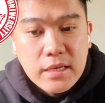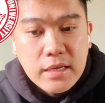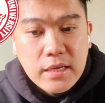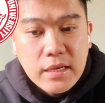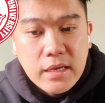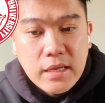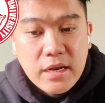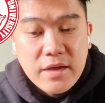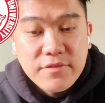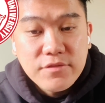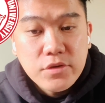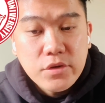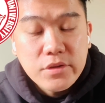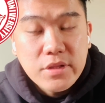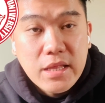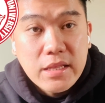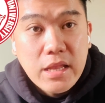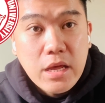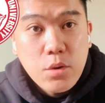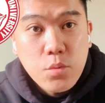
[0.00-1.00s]
and after
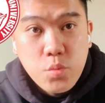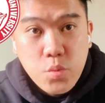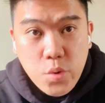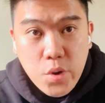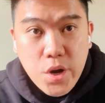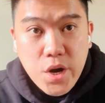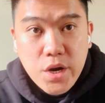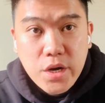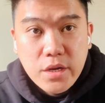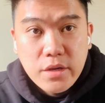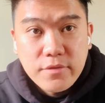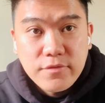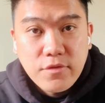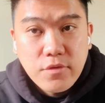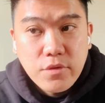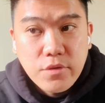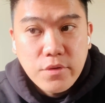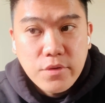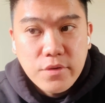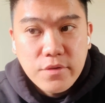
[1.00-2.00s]
that I worked
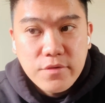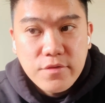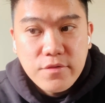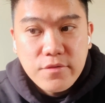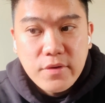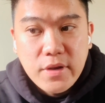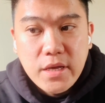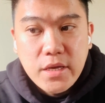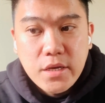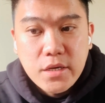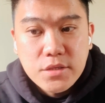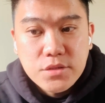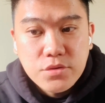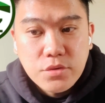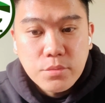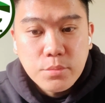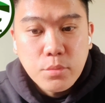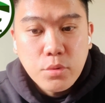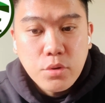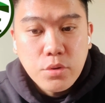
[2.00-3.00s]
for 3 years or
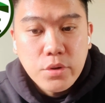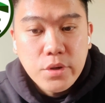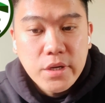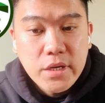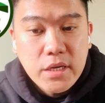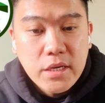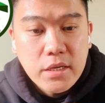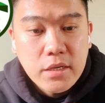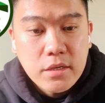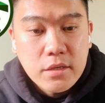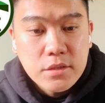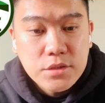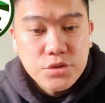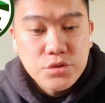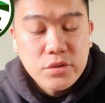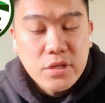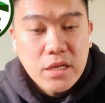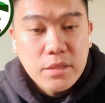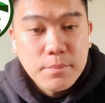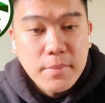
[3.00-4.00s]
more in
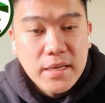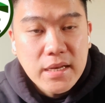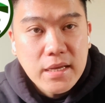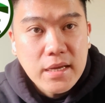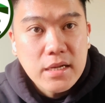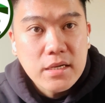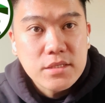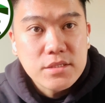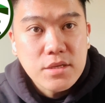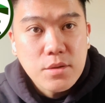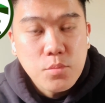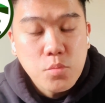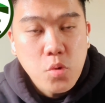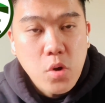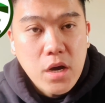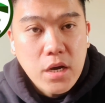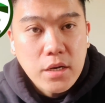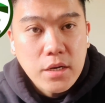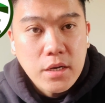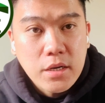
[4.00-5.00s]
Ciudad Medical
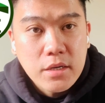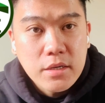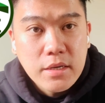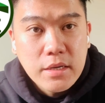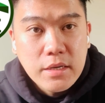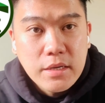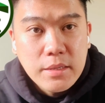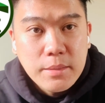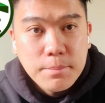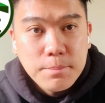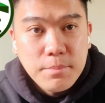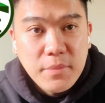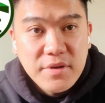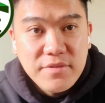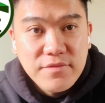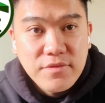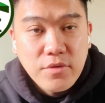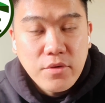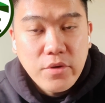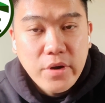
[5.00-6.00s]
Zamboanga
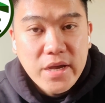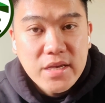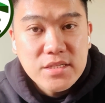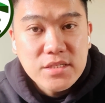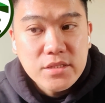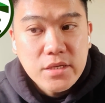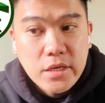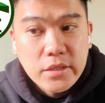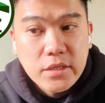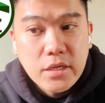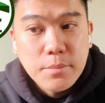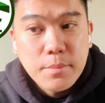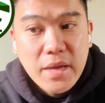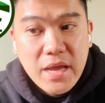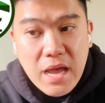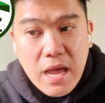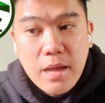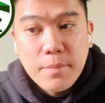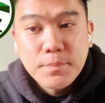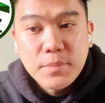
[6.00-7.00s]
before I started my
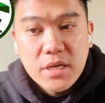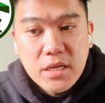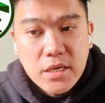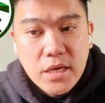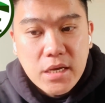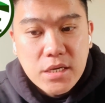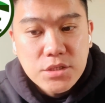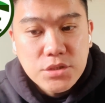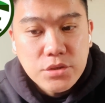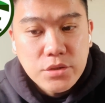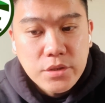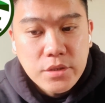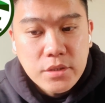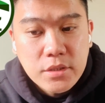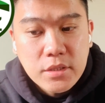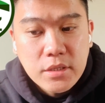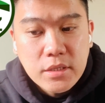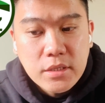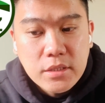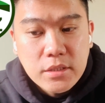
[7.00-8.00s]
application
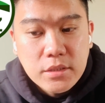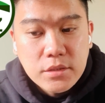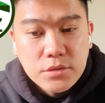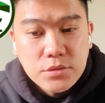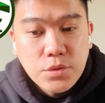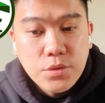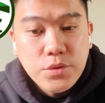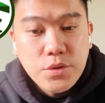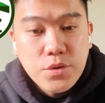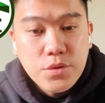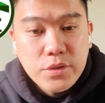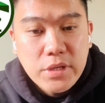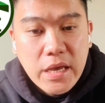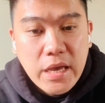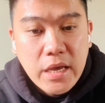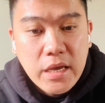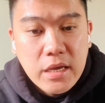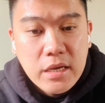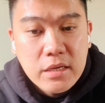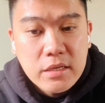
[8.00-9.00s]
to
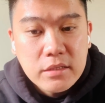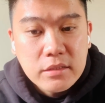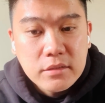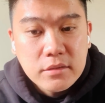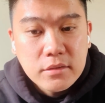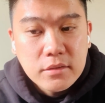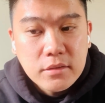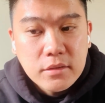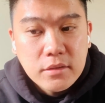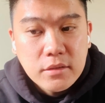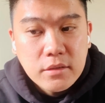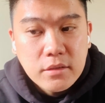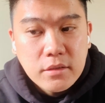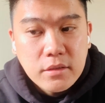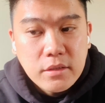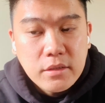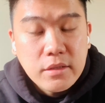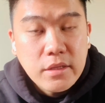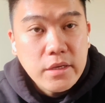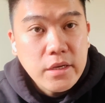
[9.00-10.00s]
UK
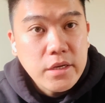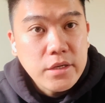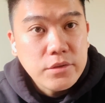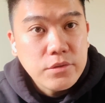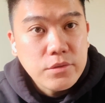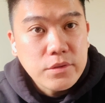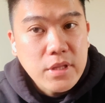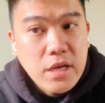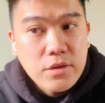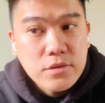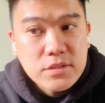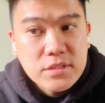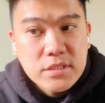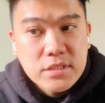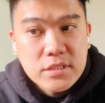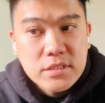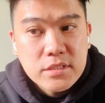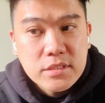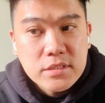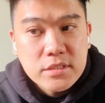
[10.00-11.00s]
in the year
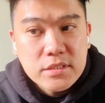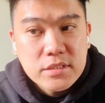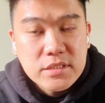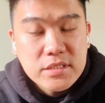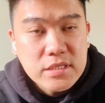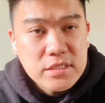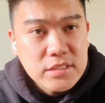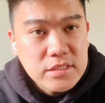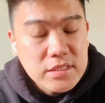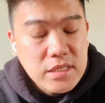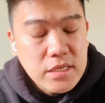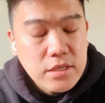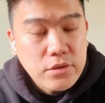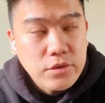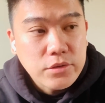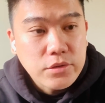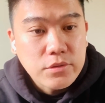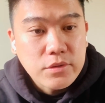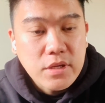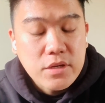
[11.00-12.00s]
2016 or
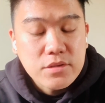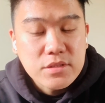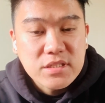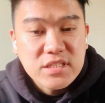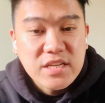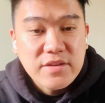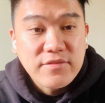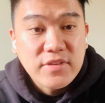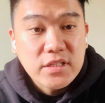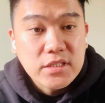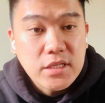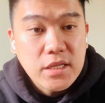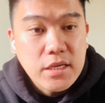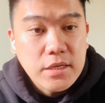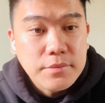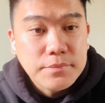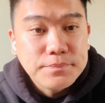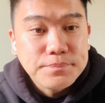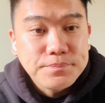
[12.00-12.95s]
2017.